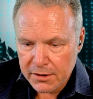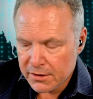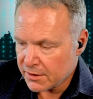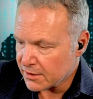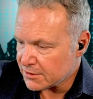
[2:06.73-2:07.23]

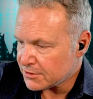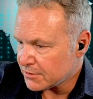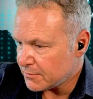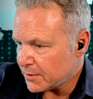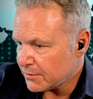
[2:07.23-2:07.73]
That's so
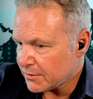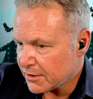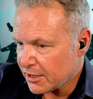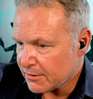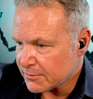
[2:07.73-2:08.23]
weird, the
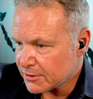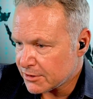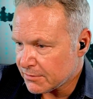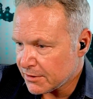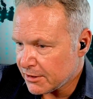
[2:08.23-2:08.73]
camera's
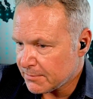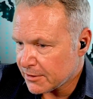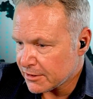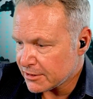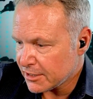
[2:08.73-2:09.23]
showing up
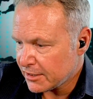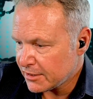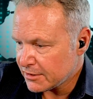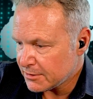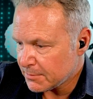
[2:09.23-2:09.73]
on the
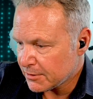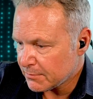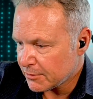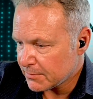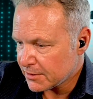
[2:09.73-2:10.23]
settings, but the
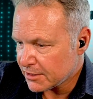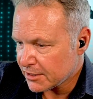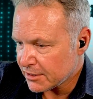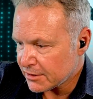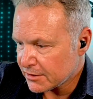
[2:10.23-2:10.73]
moment
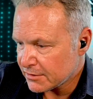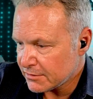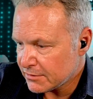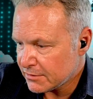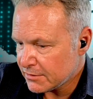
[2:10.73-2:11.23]
I
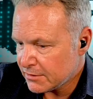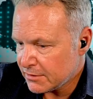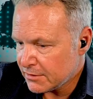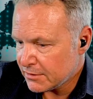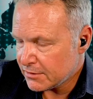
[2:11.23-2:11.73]

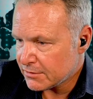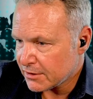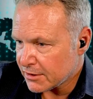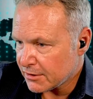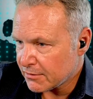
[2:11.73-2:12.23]
try
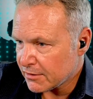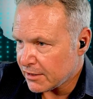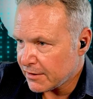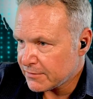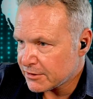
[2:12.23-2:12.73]
to go to the
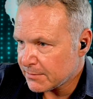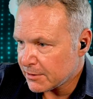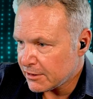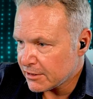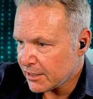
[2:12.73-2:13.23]
live stream and
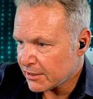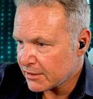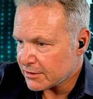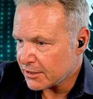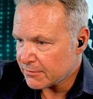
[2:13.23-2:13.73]
look at it,
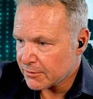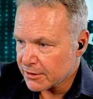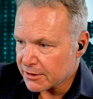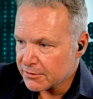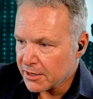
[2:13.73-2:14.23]
it's not
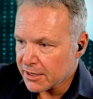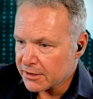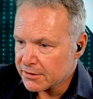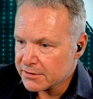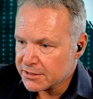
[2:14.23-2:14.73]
working.
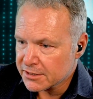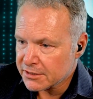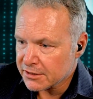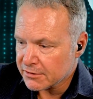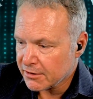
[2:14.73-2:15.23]
Okay,
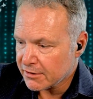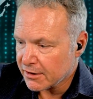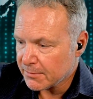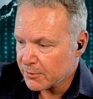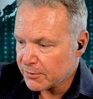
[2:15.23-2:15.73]
TikTok crowd,
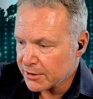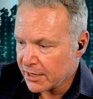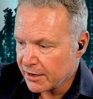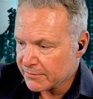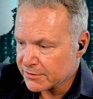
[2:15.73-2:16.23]
I'm going to
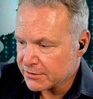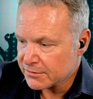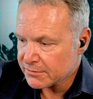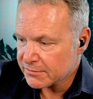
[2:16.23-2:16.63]
have to